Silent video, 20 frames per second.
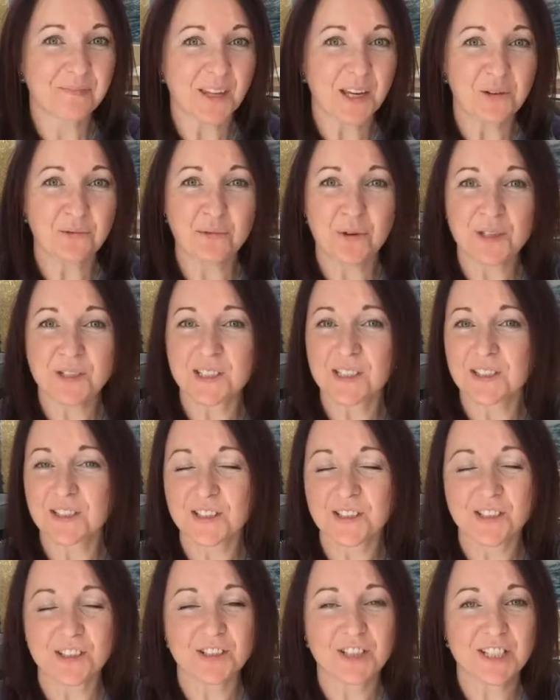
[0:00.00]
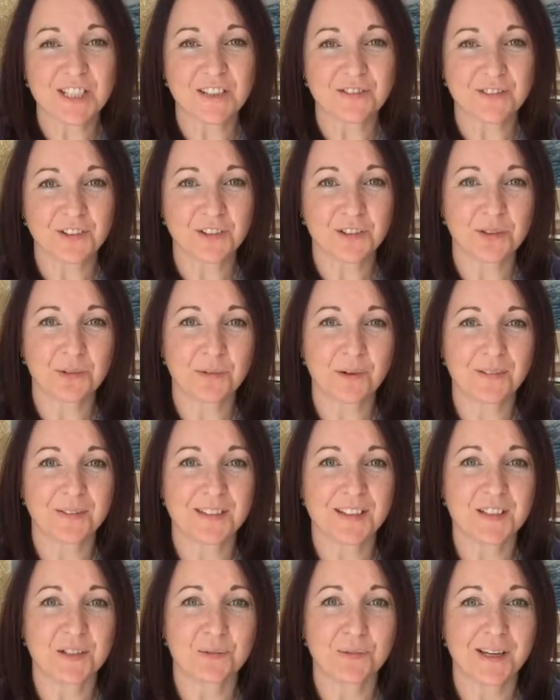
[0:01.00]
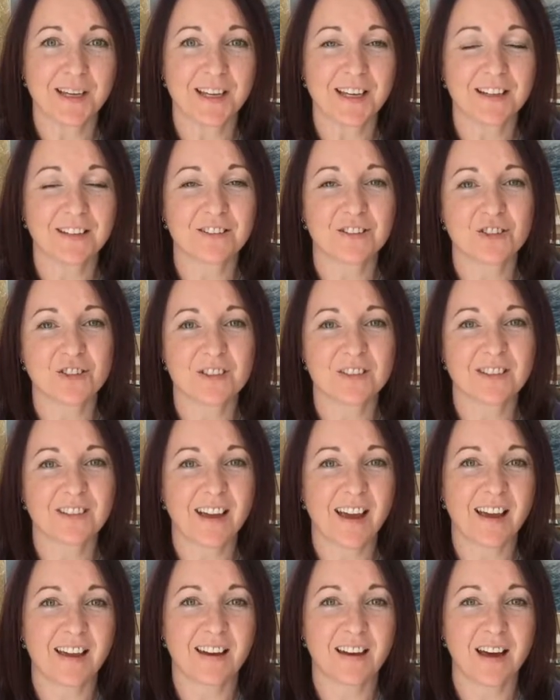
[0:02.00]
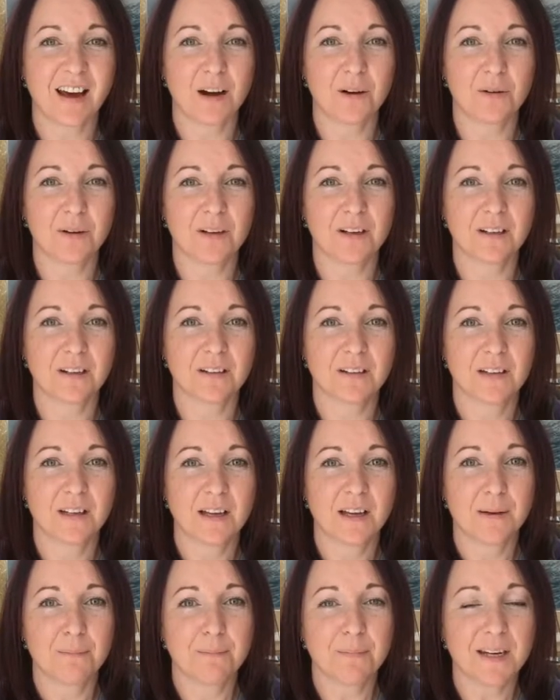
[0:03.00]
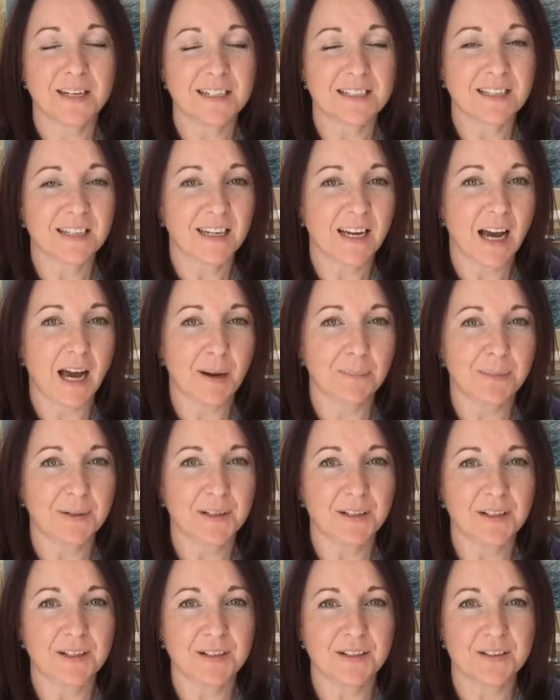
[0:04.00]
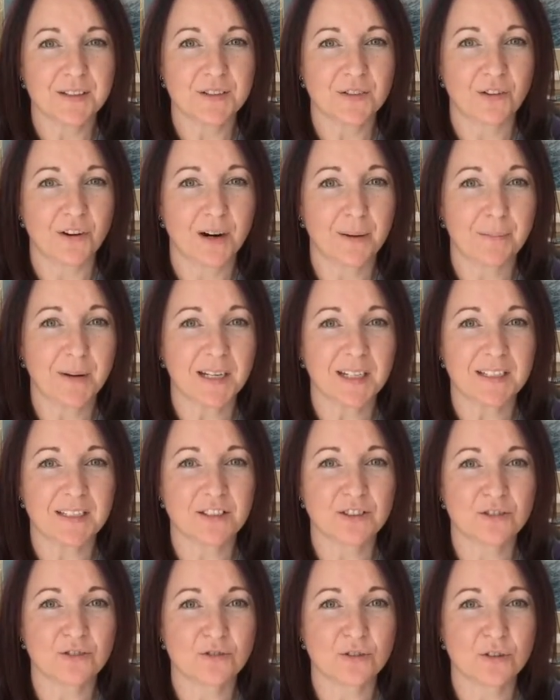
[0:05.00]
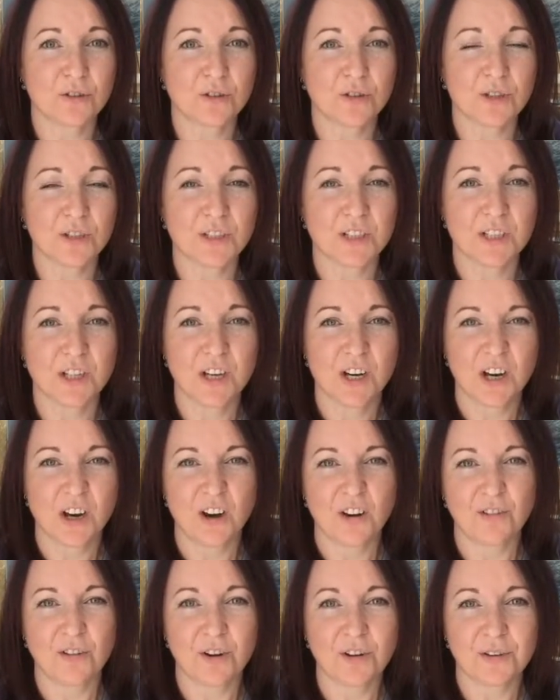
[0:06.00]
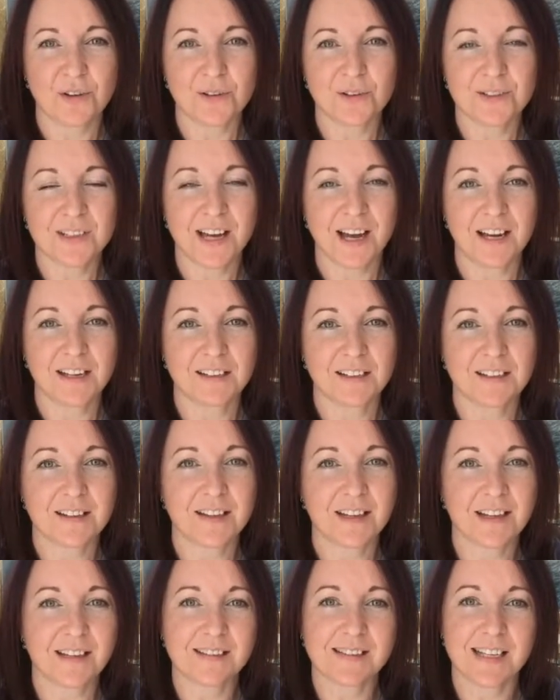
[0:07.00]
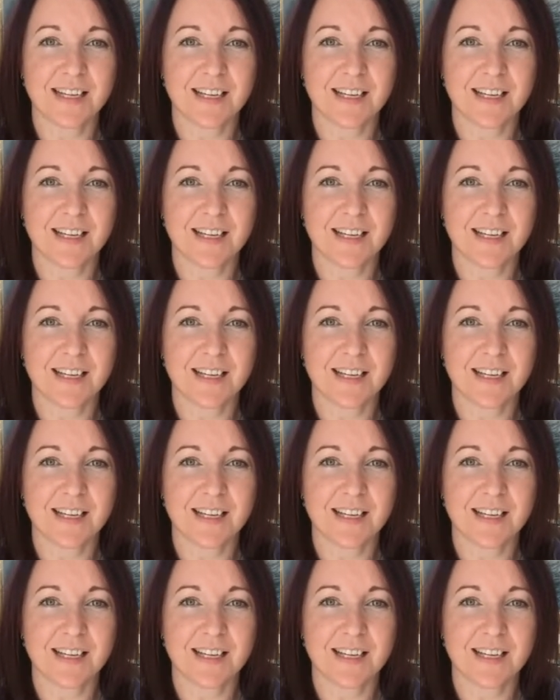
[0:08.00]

It wasn't such a difficult one this week, just getting our medicine cabinets or our medicine drawers or all those kind of things